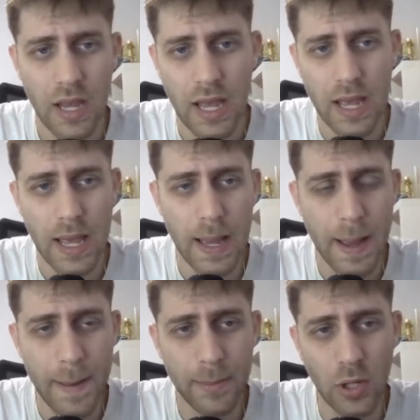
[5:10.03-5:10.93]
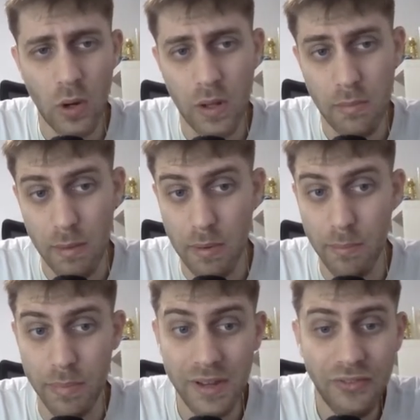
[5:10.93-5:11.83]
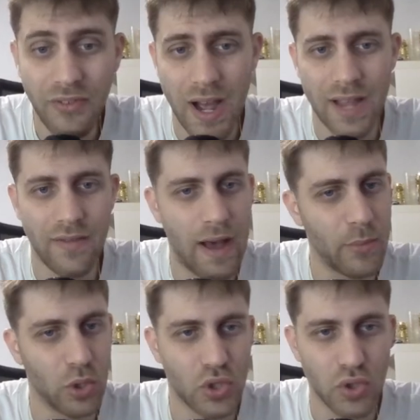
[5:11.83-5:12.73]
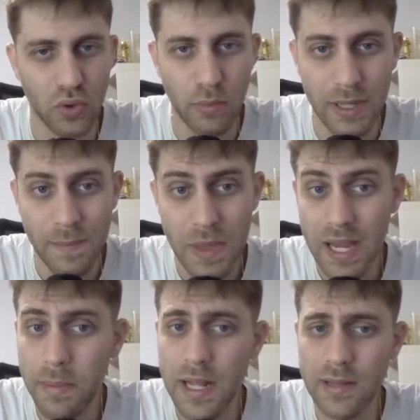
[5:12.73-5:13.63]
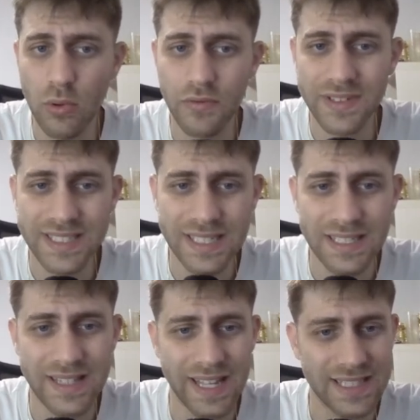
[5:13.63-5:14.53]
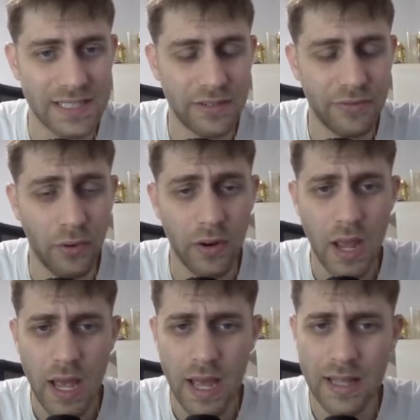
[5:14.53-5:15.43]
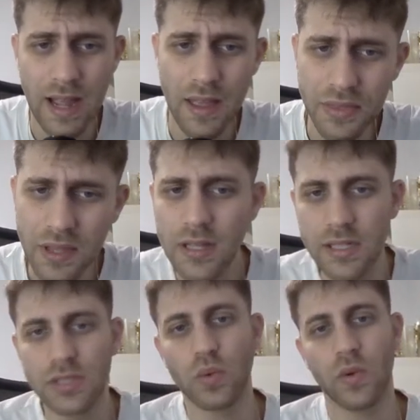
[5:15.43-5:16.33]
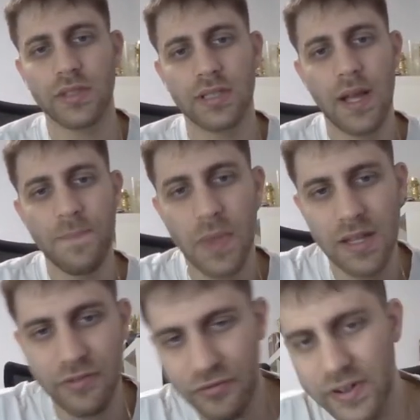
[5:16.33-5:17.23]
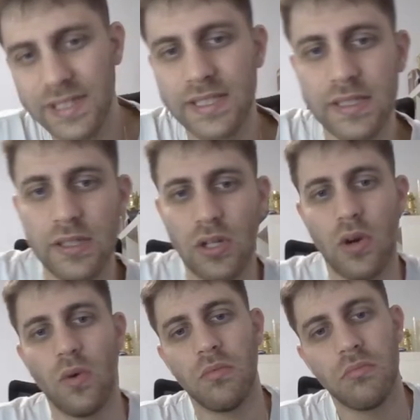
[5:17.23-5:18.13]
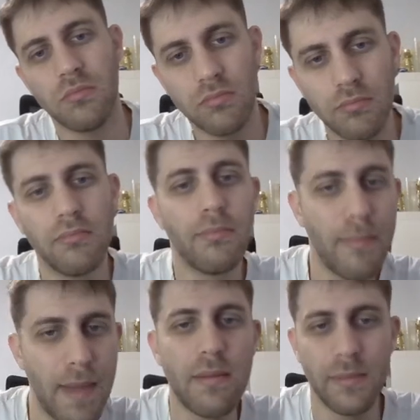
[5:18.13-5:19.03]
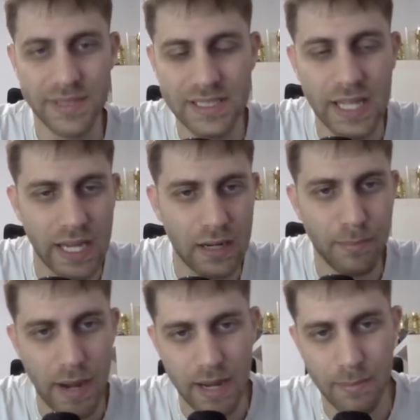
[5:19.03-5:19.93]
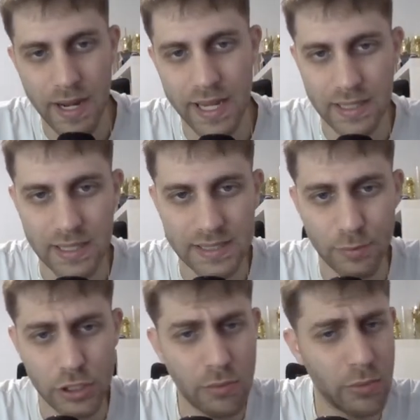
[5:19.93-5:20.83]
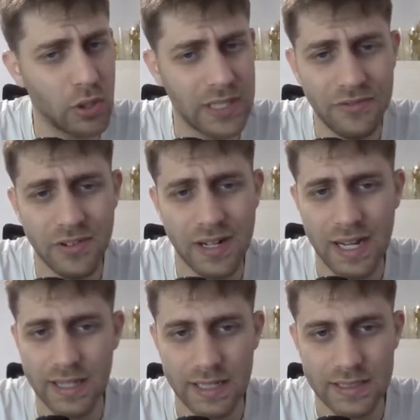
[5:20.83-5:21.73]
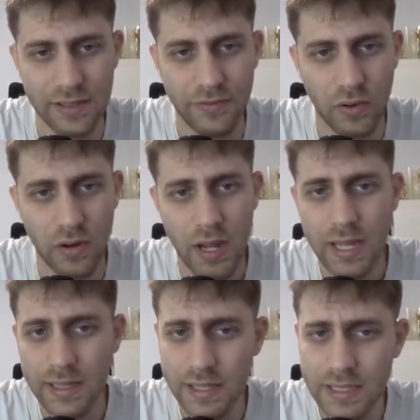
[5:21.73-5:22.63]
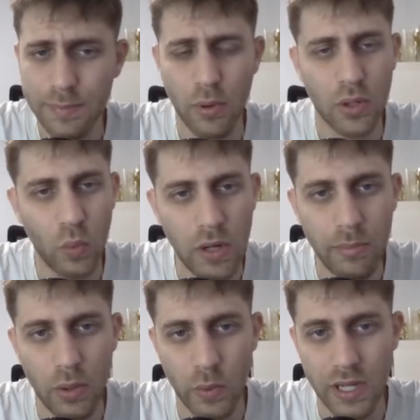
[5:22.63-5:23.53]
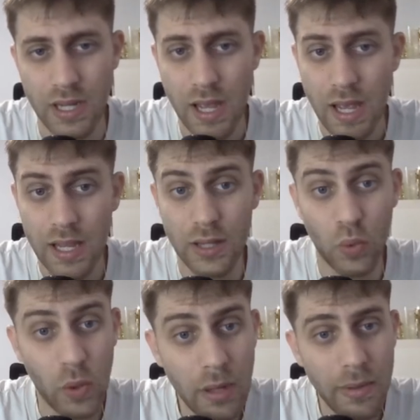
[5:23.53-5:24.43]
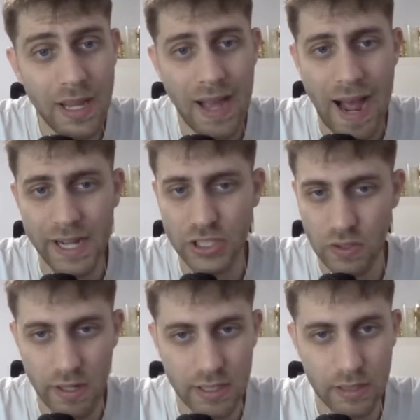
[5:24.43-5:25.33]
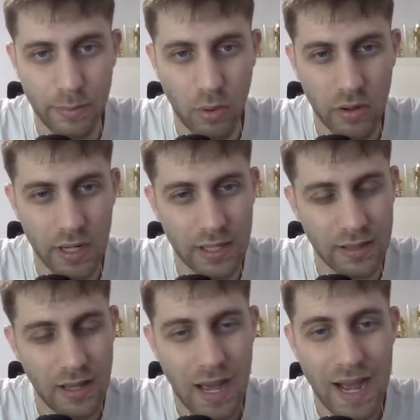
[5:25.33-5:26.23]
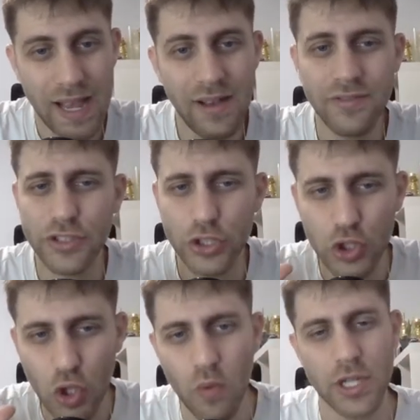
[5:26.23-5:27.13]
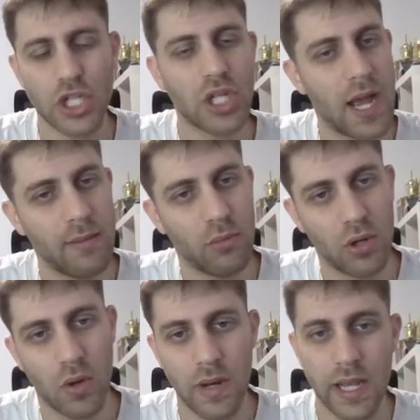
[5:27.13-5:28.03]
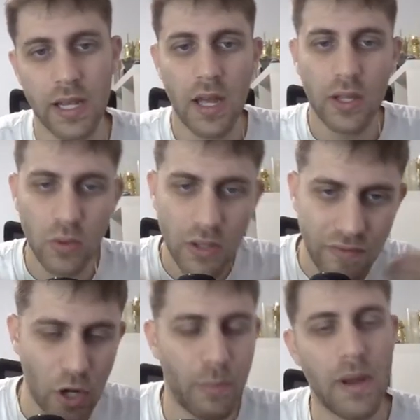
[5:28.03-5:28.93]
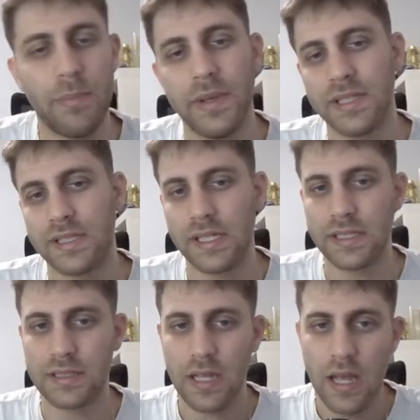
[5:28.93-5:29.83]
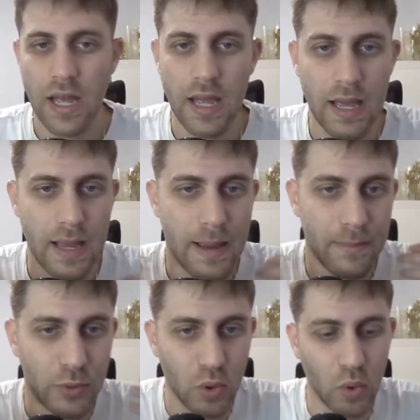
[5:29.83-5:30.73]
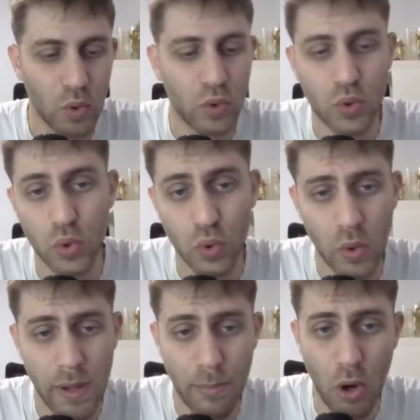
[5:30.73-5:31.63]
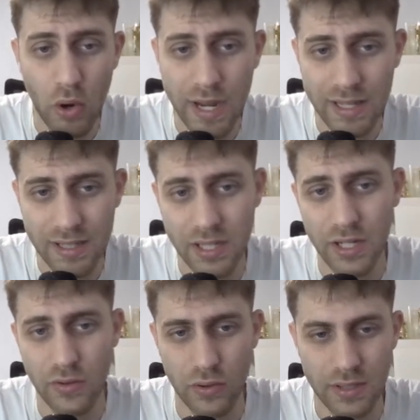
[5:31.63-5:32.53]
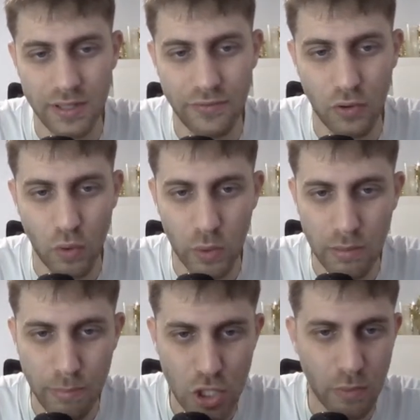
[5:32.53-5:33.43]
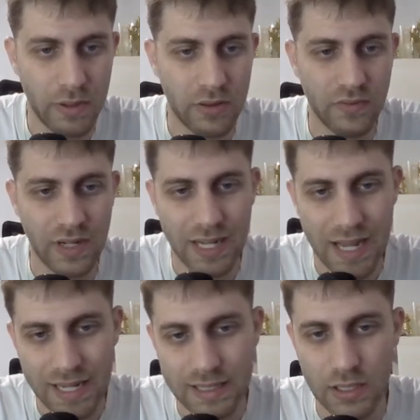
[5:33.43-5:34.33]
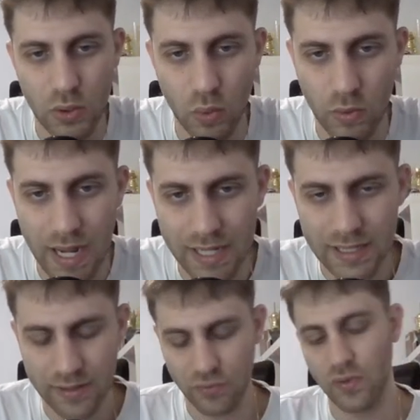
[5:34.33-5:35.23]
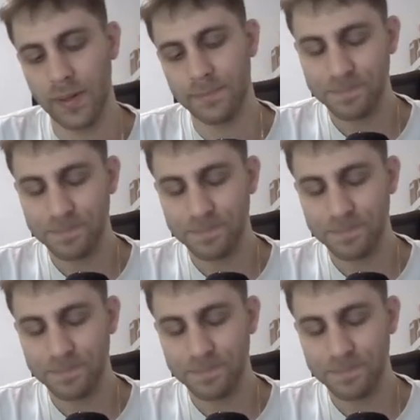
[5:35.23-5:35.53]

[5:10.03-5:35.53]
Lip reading: you know what, maybe b5, I'm not sure. But he played the move c takes d4, and I think this was the first, you know, maybe mistake by black in this position, because after knight takes d4, this pawn will be weak, it will be isolated pawn, and I have so much time, you know, like, to develop my pieces, to do a blockade here on d4 with bishop e3, knight d2, knight f3.